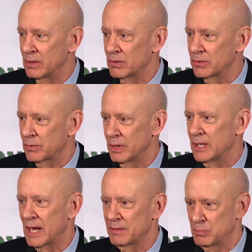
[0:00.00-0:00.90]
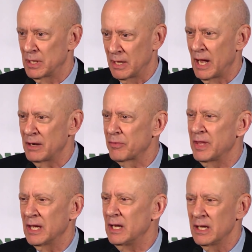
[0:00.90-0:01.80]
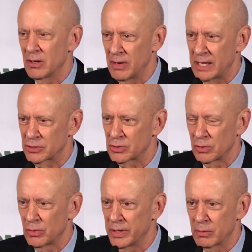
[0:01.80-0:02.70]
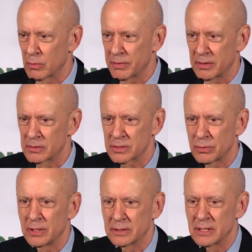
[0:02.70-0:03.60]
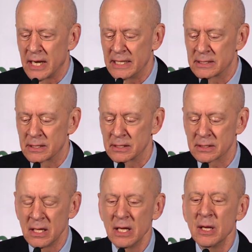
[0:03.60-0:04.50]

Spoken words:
territory, and I don't think any international lawyer worth their salt denies this.